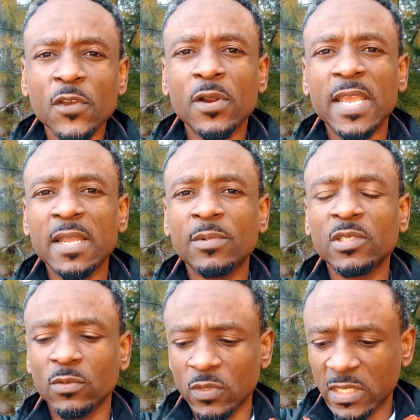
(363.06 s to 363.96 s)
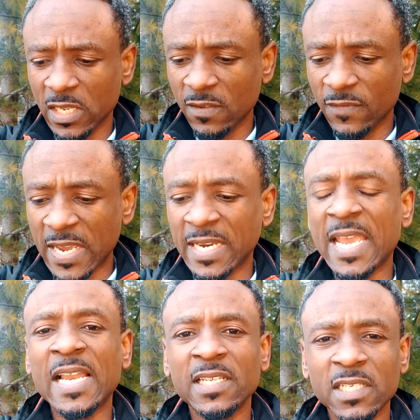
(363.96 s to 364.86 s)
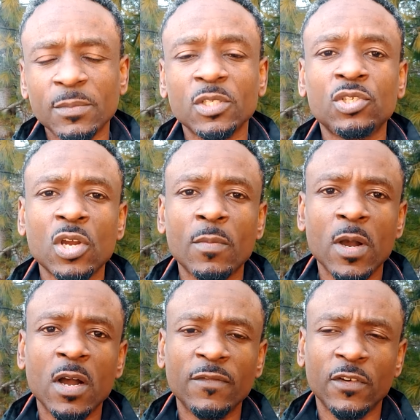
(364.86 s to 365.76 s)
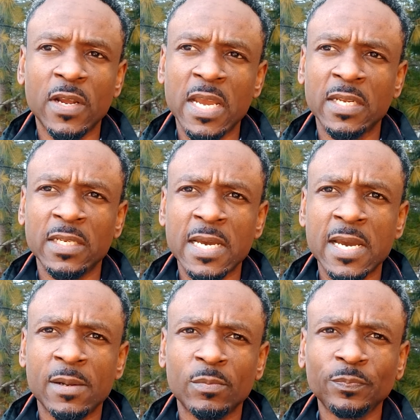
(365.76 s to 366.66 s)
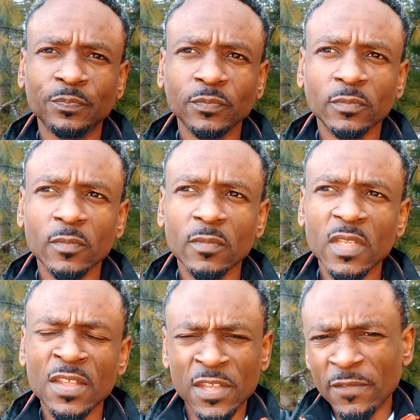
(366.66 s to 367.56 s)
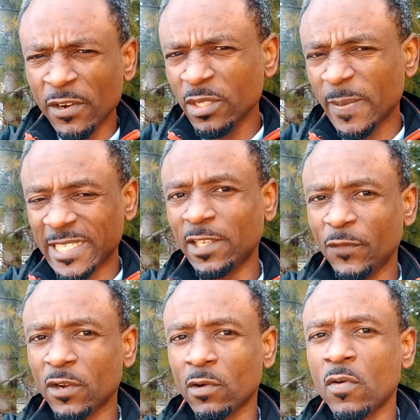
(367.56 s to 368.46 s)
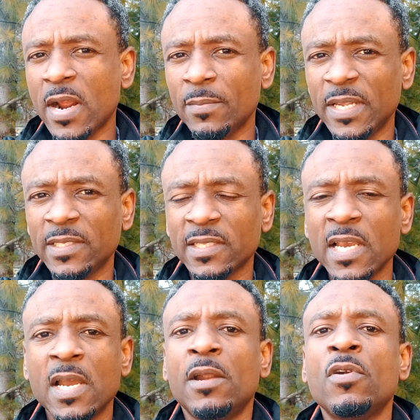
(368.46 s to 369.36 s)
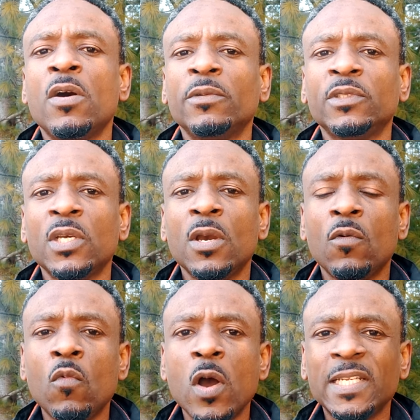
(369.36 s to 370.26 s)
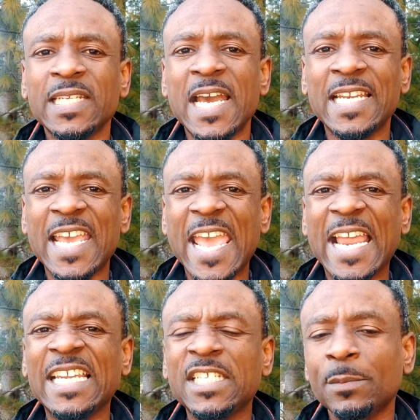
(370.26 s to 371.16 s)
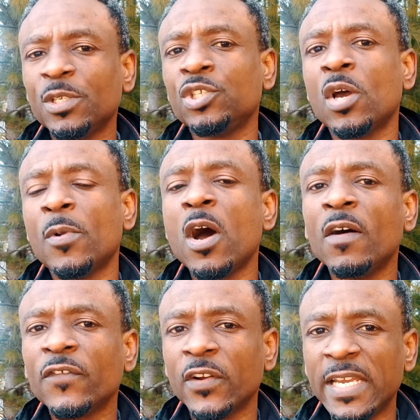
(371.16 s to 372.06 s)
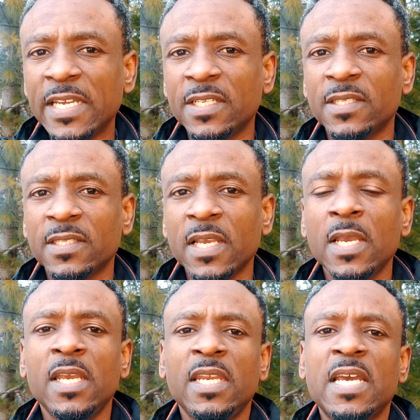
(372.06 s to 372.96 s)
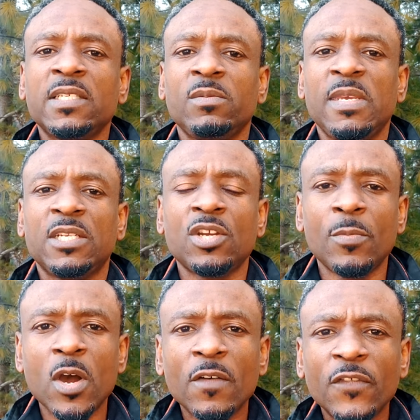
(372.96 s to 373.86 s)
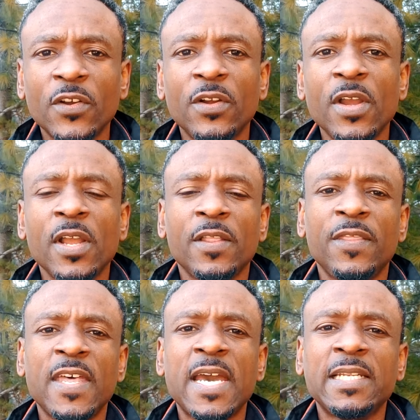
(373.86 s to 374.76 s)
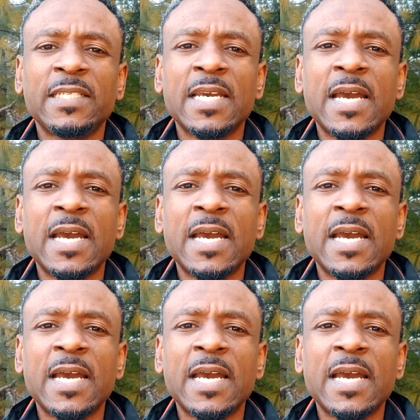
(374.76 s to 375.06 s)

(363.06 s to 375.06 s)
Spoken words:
you're able to receive an eligible job offer, and there are very specific requirements around what an eligible job offer is. It has to be a job offer that